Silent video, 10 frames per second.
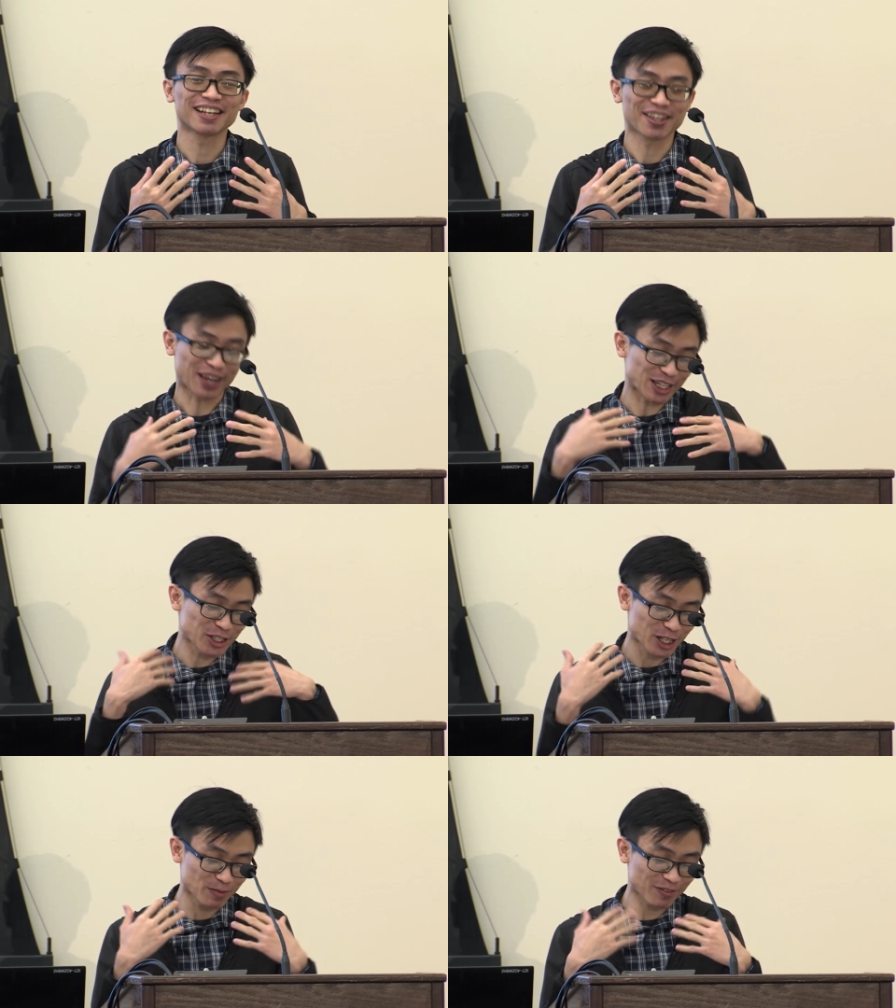that
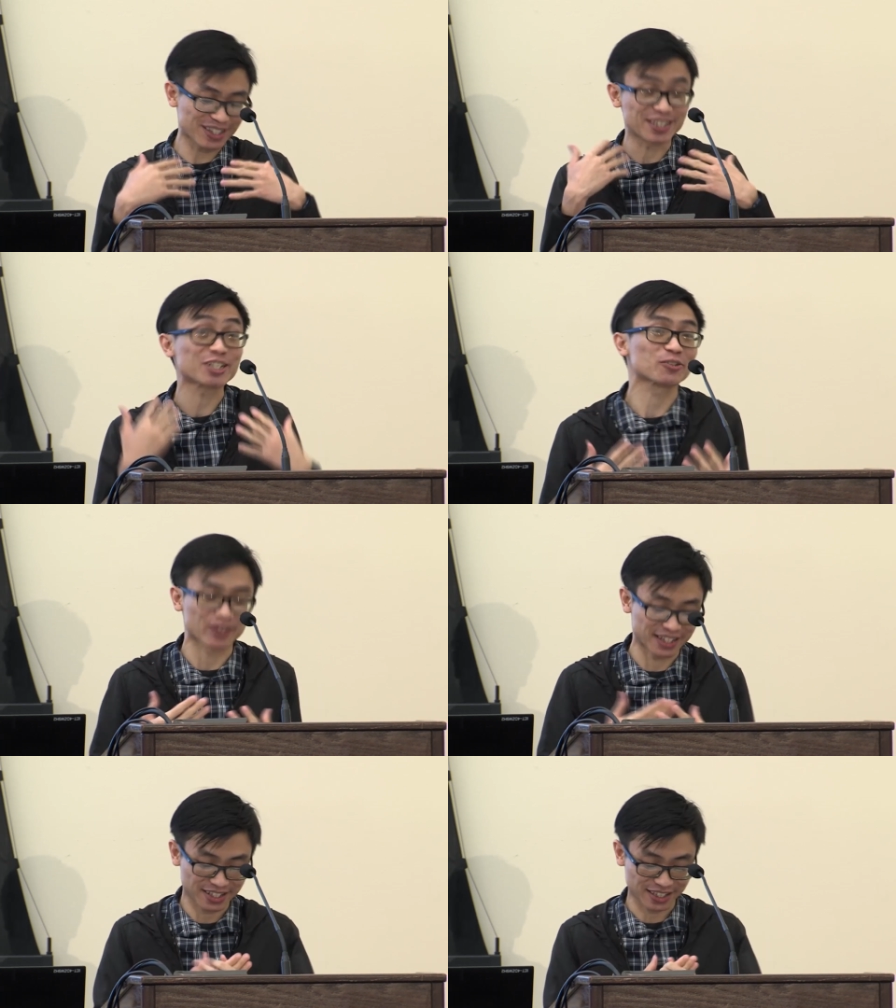term of
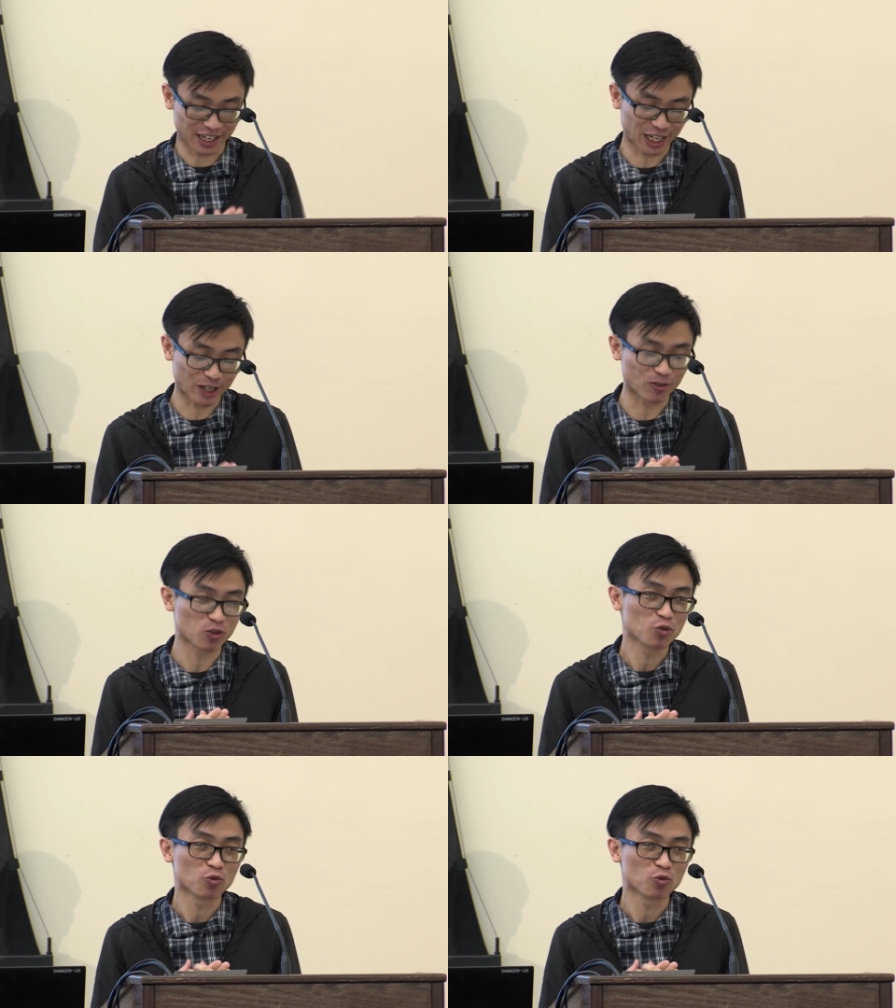endearment um,